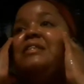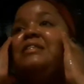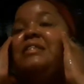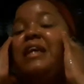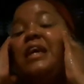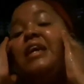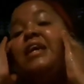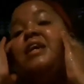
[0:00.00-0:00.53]

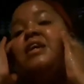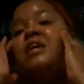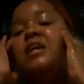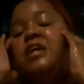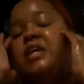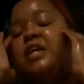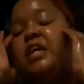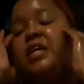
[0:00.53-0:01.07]
take,
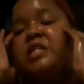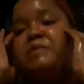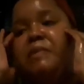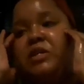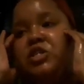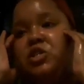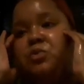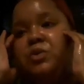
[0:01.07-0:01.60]

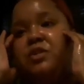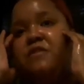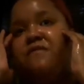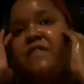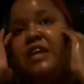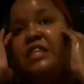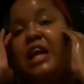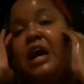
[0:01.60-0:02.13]
especially with the
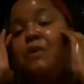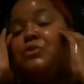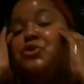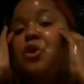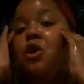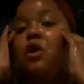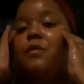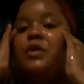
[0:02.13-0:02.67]
fact that I was
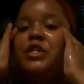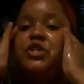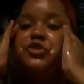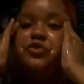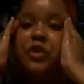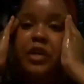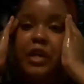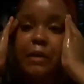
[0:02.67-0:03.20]
already
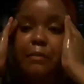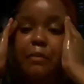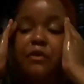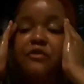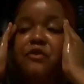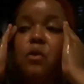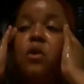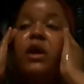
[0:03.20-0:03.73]
drinking
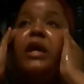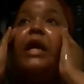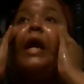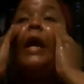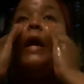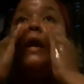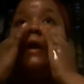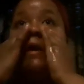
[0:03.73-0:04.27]

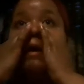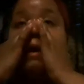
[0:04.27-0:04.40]
beforehand.